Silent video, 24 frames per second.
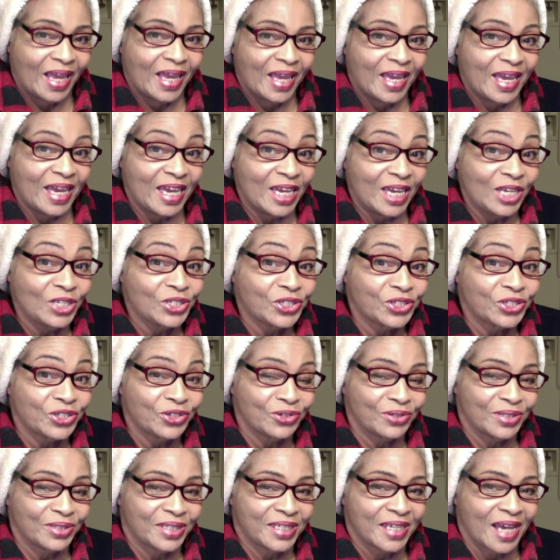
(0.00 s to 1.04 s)

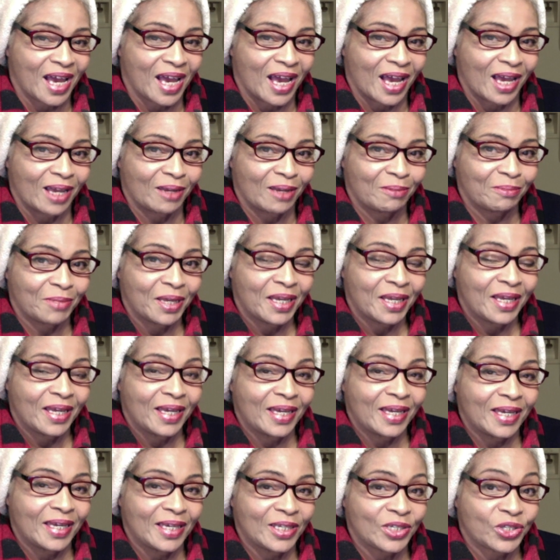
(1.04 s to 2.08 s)
Eastern time
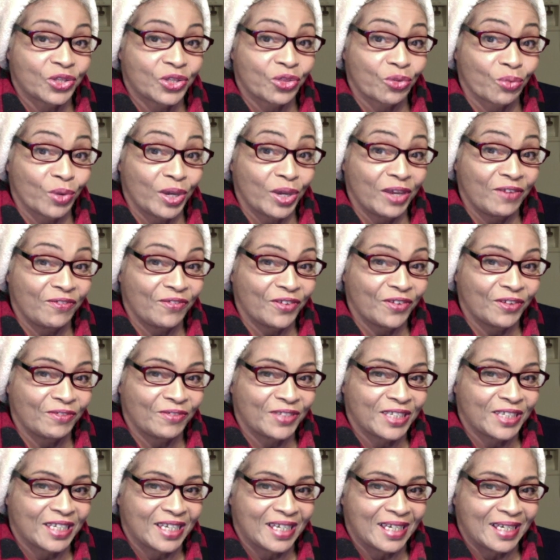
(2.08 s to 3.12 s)
is
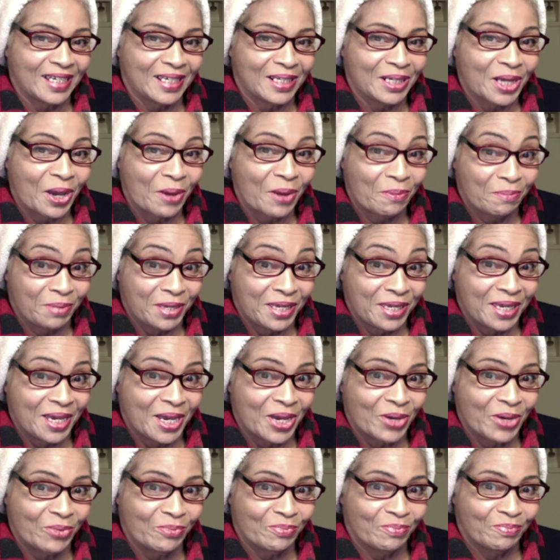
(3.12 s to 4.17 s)
3:15
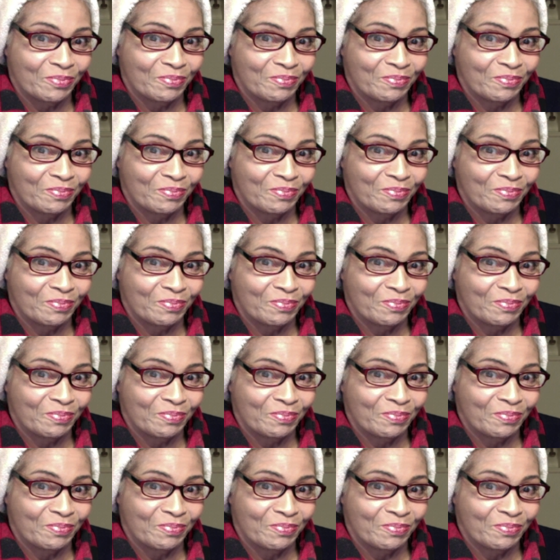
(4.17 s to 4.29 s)
p.m.